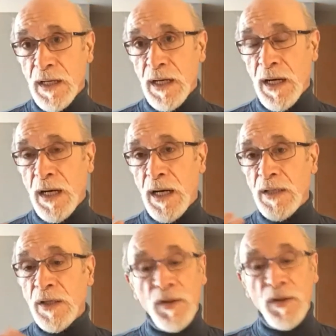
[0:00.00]
Uh,
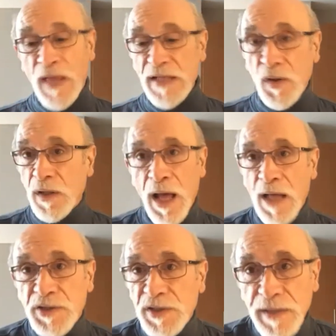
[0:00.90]
you know, that's all
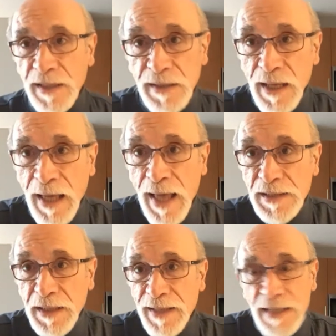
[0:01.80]
conscious. That's not
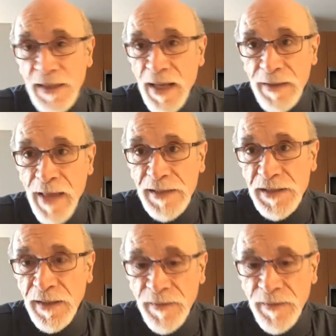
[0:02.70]
ac- that's not an accident.